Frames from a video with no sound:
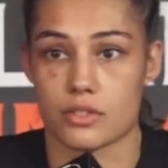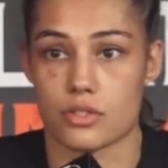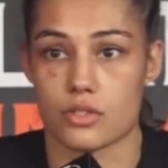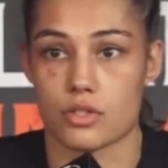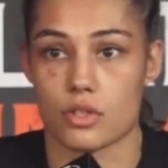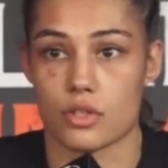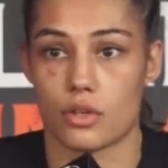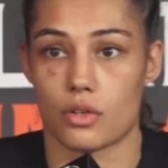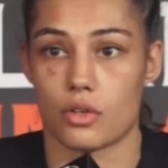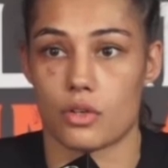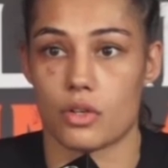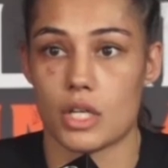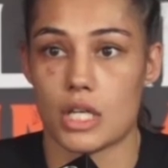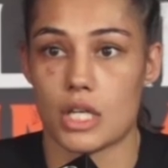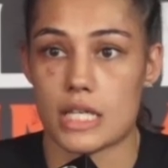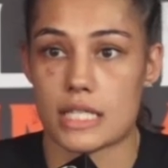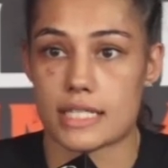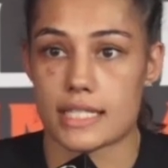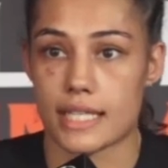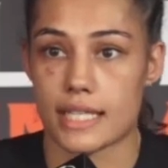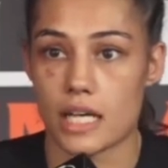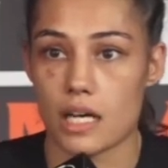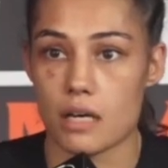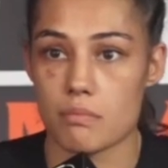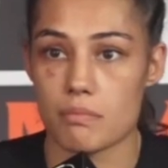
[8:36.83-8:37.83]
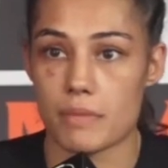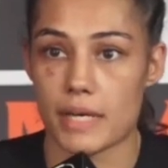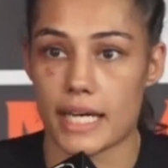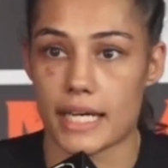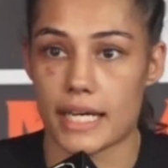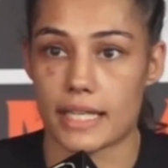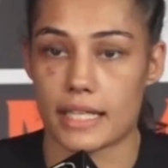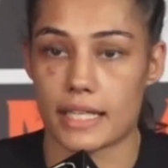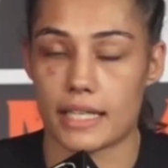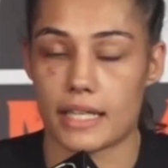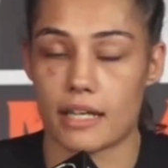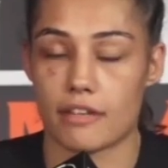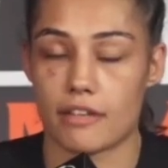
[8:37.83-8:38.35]
So to come
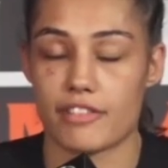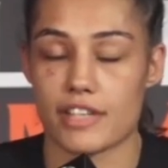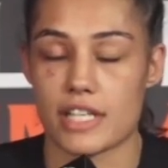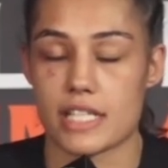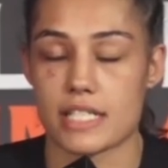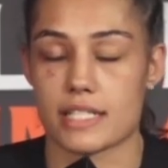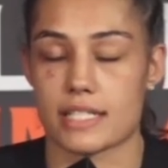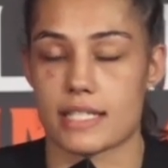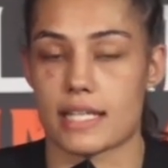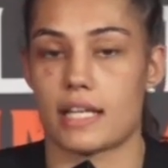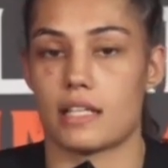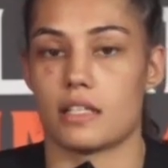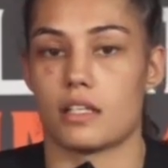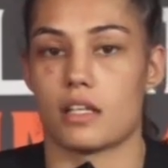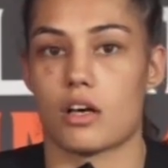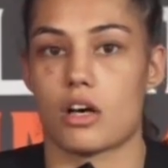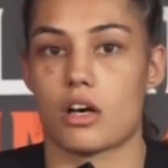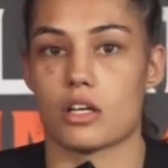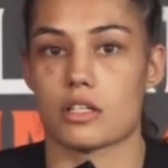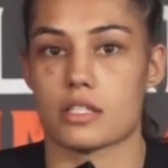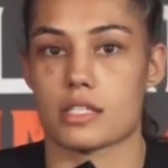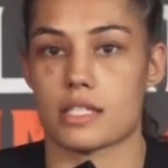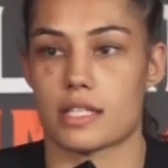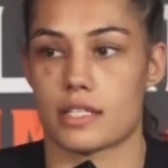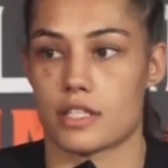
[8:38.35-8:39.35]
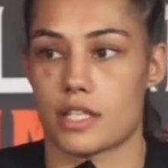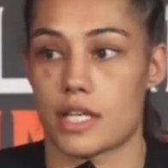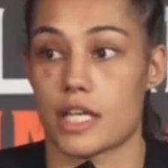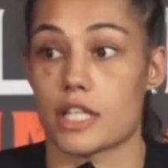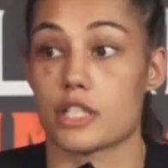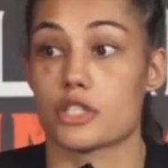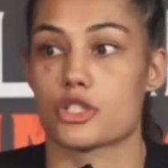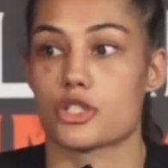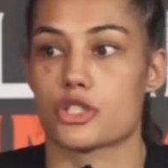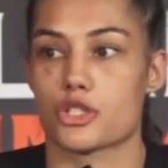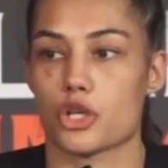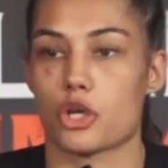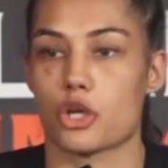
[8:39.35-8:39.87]
back and avenge that loss
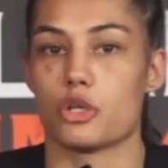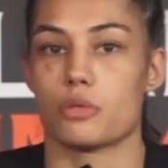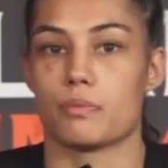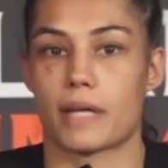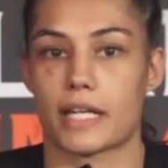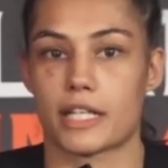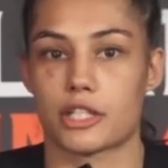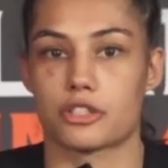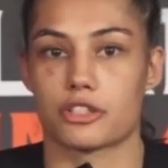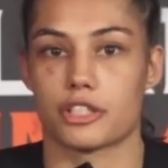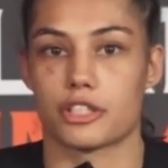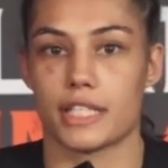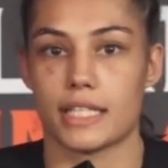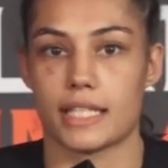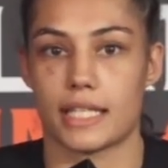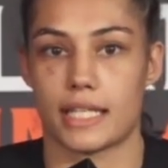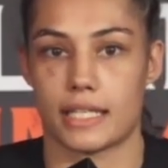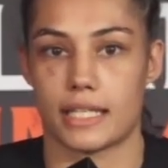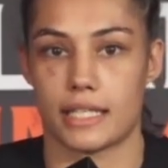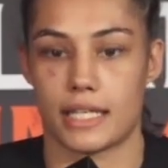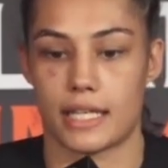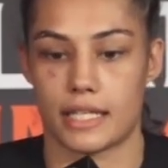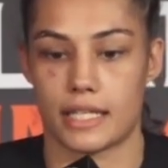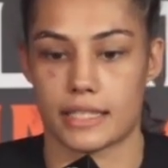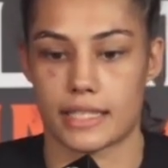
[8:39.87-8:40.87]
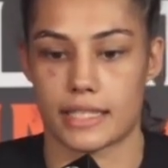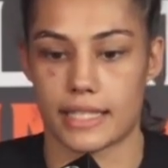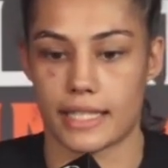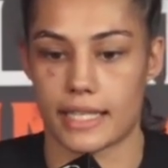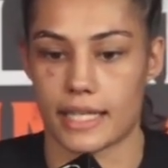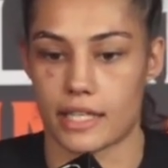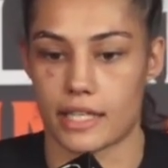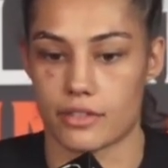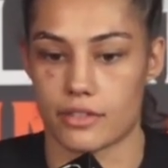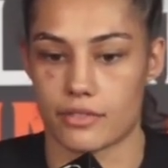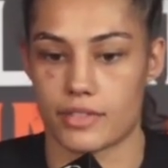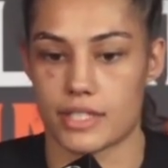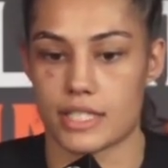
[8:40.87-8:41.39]
and show my grit and get
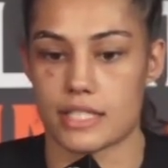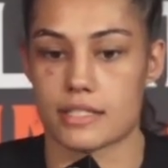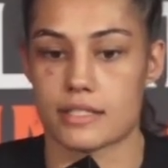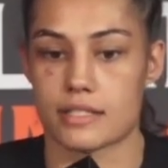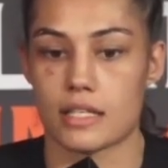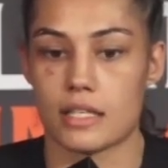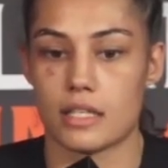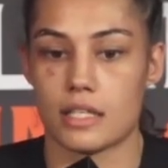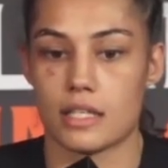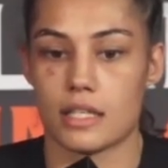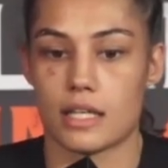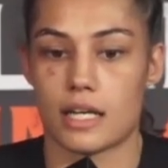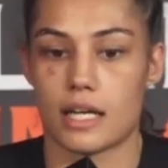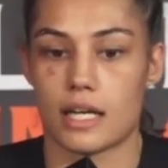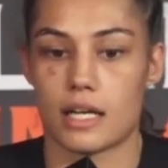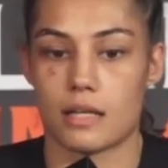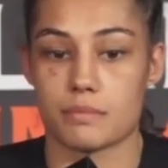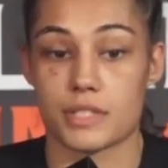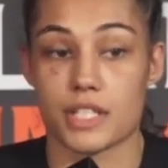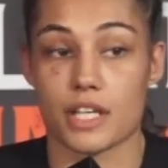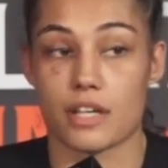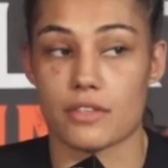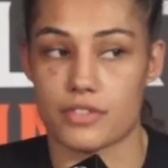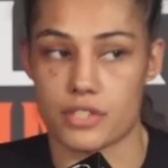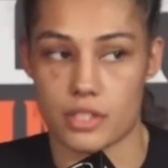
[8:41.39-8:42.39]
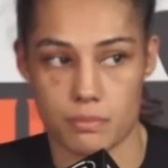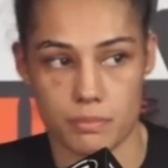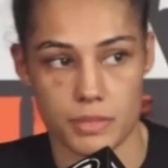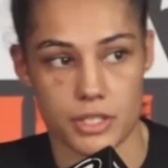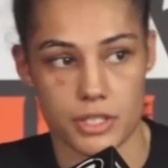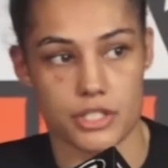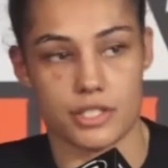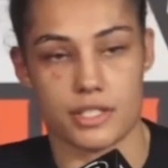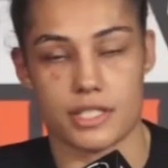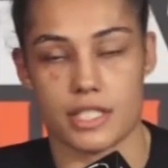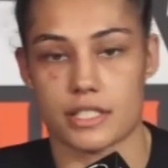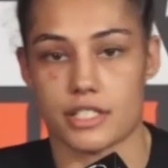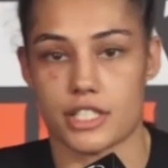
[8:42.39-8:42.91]
out of these tough
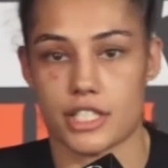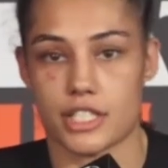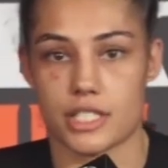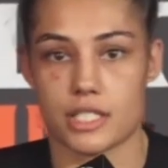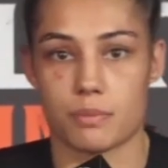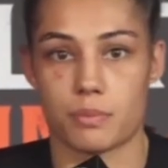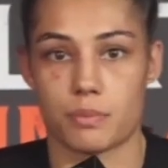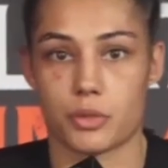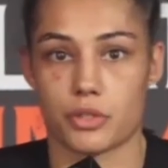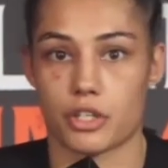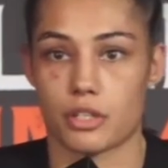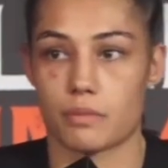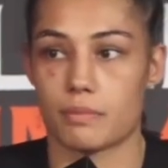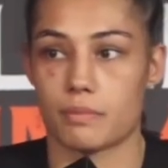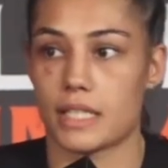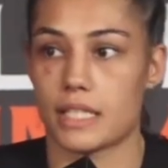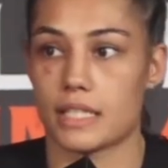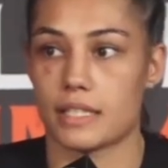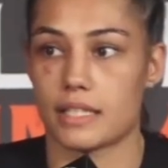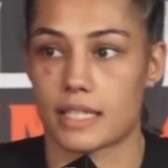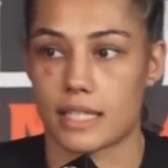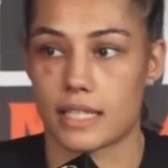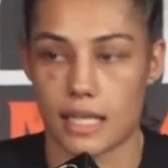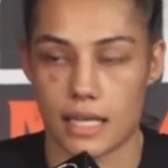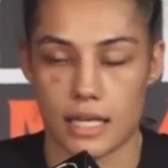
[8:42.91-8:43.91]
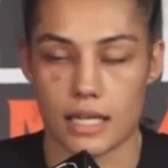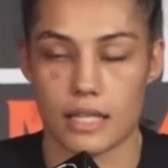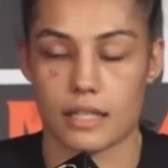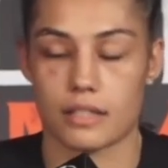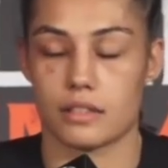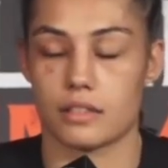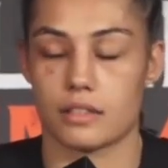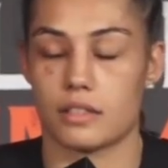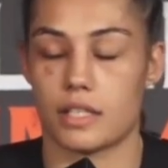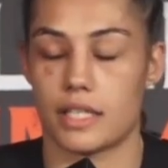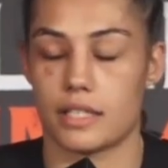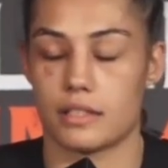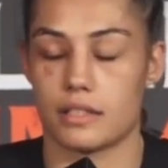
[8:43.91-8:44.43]
submissions that Jesse put on me, the cut,
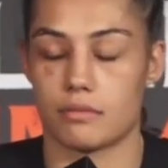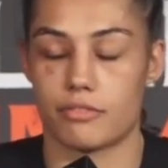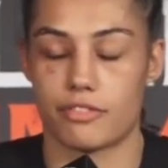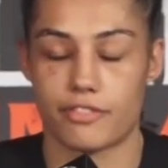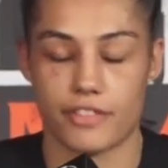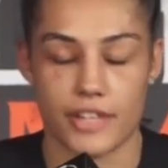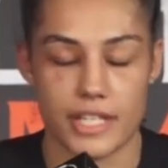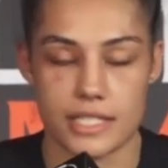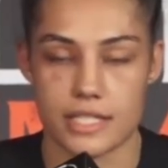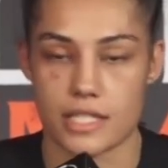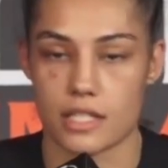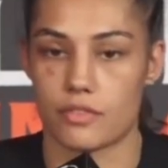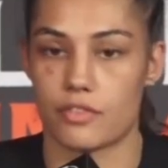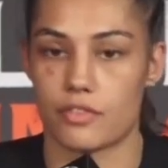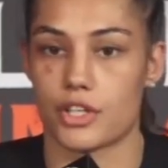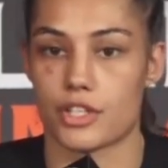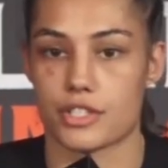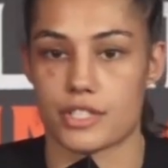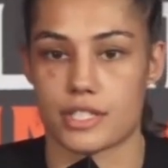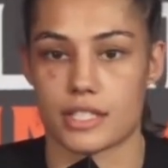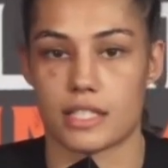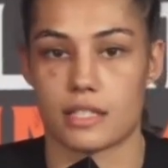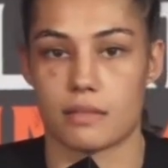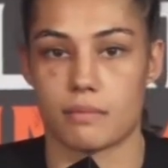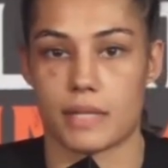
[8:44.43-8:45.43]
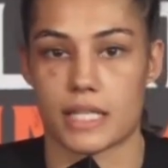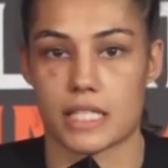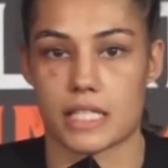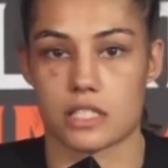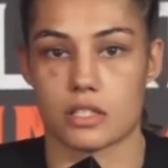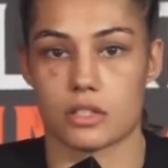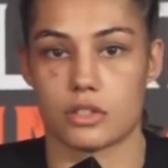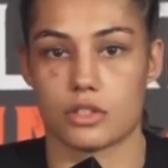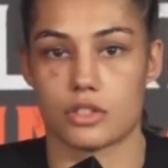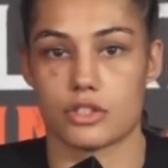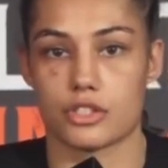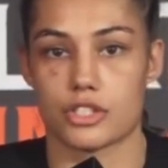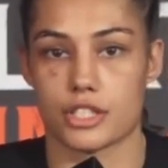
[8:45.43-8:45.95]
and face adversity and make
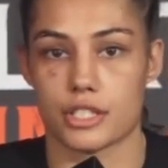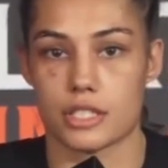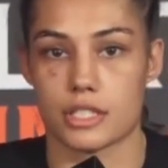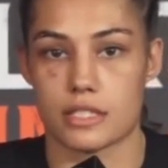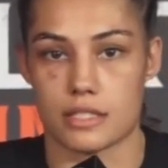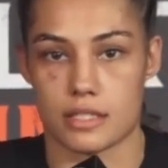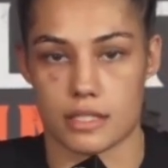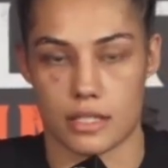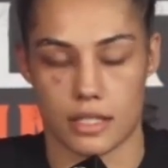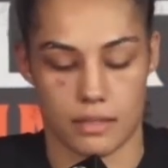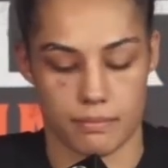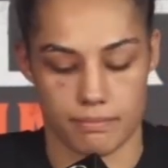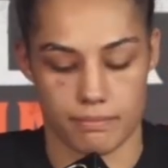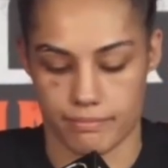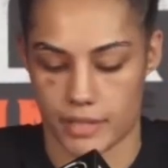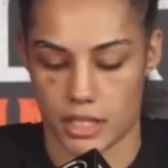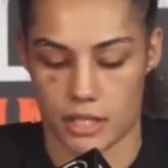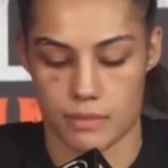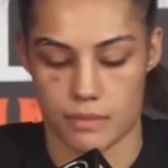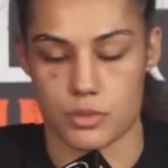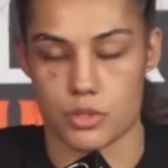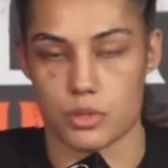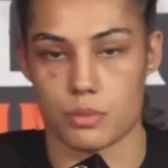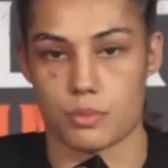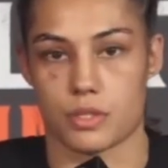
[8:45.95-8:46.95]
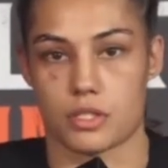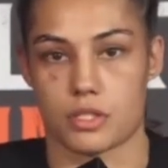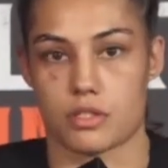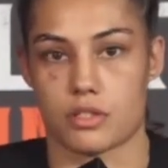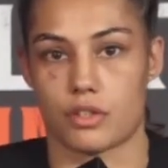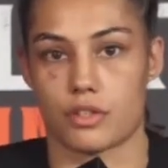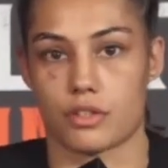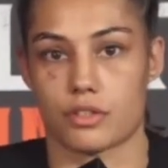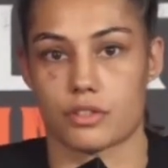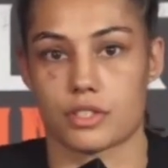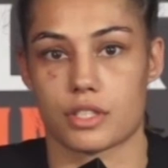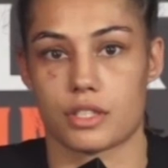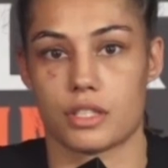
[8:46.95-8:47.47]
solutions, I'm super
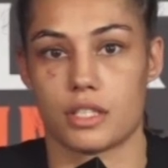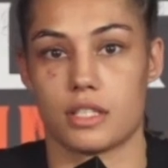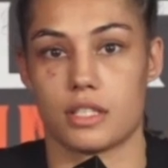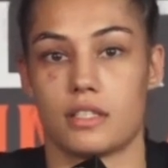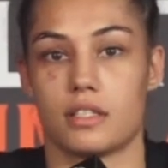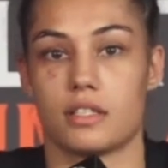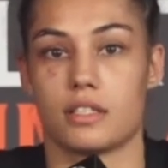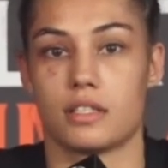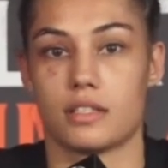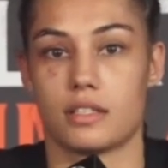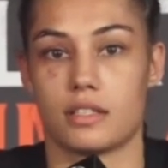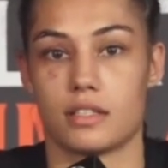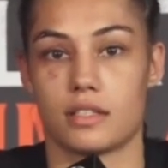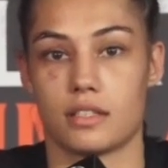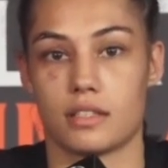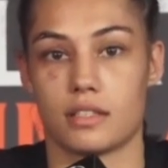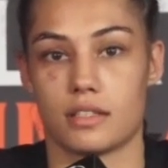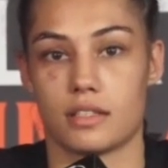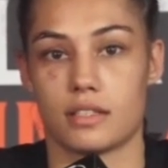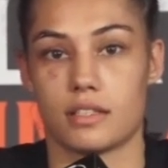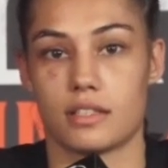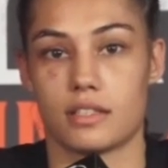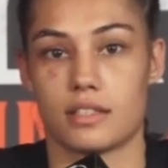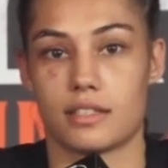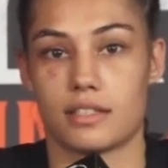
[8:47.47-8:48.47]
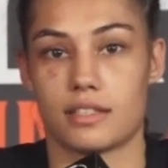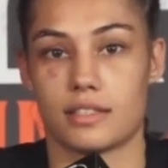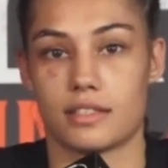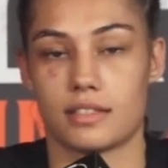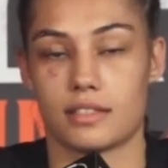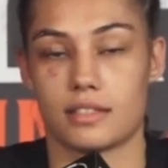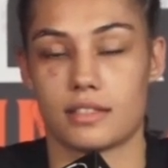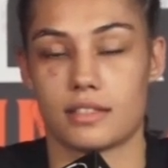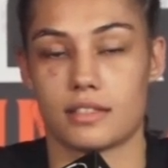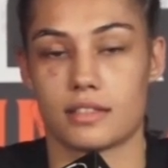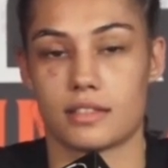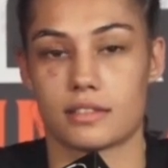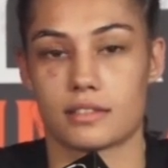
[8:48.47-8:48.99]
stoked. Final
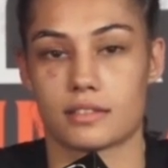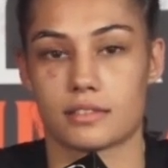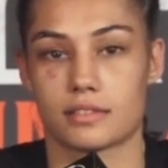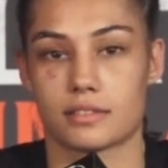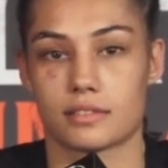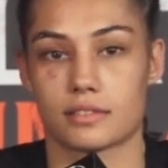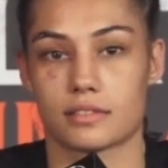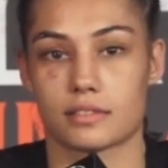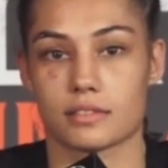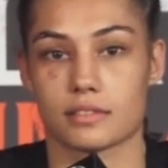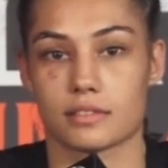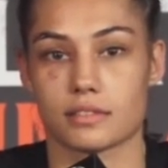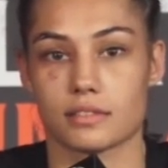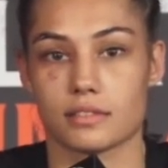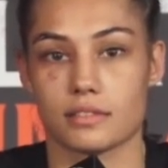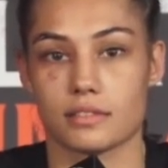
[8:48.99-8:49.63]
question, Giancarlo.